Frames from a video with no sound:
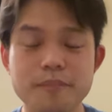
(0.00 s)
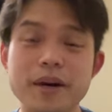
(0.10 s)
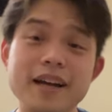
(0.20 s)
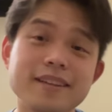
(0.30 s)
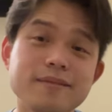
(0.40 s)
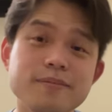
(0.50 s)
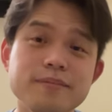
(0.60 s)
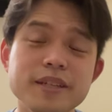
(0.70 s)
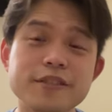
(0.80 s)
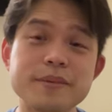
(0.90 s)
but
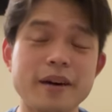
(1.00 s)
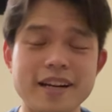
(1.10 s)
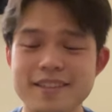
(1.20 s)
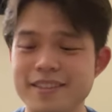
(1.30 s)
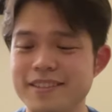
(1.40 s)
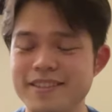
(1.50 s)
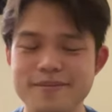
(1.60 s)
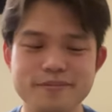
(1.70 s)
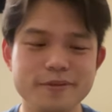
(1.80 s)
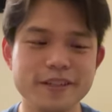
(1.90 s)
mystery box, it
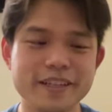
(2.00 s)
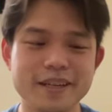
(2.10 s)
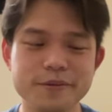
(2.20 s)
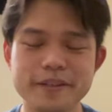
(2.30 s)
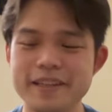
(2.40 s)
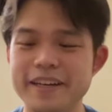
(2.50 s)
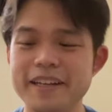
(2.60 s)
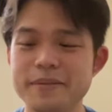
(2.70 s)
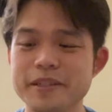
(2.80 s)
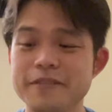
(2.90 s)
really comes with the
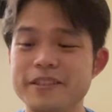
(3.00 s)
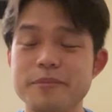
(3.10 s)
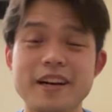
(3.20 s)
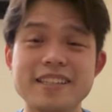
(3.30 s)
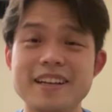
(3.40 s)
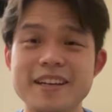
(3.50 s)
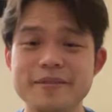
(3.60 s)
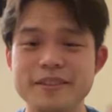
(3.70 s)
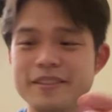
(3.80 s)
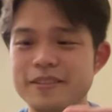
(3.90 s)
element of surprise. I,
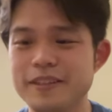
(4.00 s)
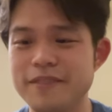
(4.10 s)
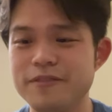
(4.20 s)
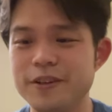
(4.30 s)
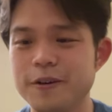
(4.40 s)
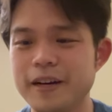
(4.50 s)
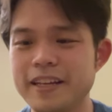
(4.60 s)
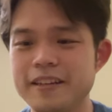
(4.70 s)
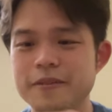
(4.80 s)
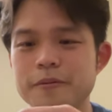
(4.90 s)
you have no
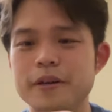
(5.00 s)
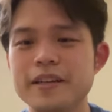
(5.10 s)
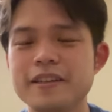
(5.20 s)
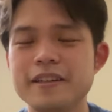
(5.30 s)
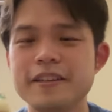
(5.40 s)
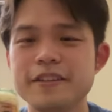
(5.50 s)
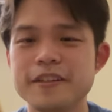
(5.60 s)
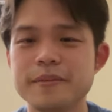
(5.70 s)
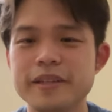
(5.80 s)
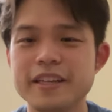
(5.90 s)
idea what you're
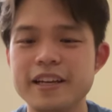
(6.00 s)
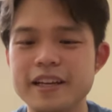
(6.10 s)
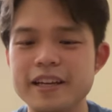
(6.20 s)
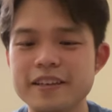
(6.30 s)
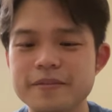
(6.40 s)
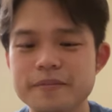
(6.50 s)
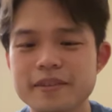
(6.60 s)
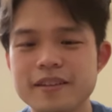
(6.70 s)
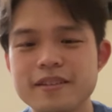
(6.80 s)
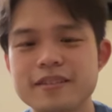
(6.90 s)
gonna be getting.
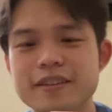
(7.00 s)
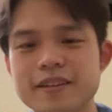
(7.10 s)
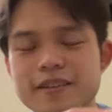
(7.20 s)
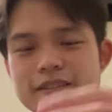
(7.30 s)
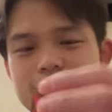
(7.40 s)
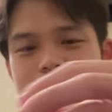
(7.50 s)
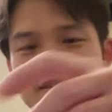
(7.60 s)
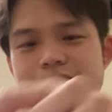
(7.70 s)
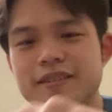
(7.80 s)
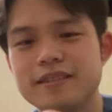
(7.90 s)
So
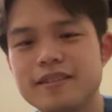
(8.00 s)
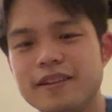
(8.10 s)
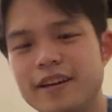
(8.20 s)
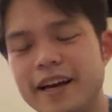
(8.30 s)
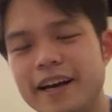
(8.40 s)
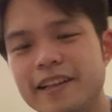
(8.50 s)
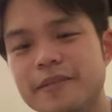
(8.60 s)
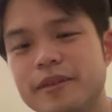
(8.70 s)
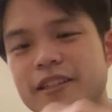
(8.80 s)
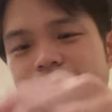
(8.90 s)
the
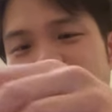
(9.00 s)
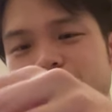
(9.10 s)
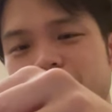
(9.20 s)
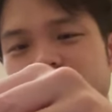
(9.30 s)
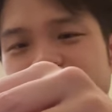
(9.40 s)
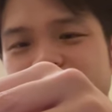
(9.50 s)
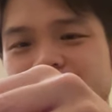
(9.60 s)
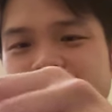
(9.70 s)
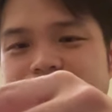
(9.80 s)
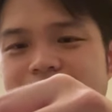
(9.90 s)
element of
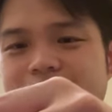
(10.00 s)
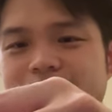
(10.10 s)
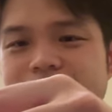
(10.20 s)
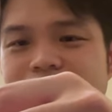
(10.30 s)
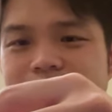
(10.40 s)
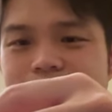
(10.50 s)
surprise is